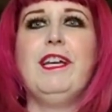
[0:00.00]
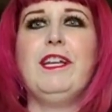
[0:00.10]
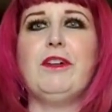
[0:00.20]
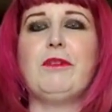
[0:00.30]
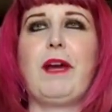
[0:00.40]

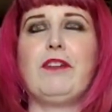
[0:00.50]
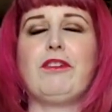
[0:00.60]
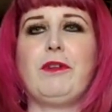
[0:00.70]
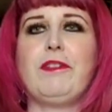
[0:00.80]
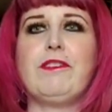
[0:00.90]
write a
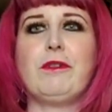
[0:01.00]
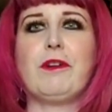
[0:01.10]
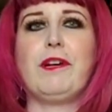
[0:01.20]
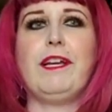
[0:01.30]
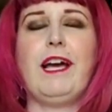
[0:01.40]
short
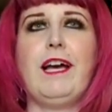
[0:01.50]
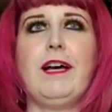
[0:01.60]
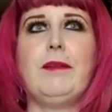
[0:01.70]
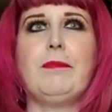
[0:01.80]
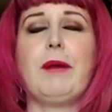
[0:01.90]
story,
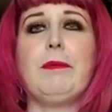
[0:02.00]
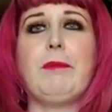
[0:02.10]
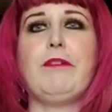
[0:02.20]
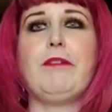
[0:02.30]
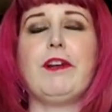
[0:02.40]
probably
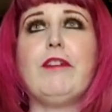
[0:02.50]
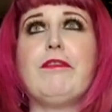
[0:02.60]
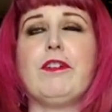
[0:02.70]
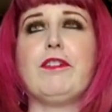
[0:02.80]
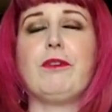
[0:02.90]
my very
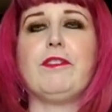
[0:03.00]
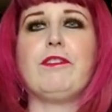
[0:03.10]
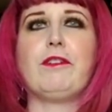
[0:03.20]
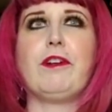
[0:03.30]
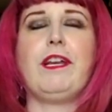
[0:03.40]
first short
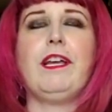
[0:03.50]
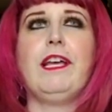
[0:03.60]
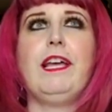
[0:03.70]
story.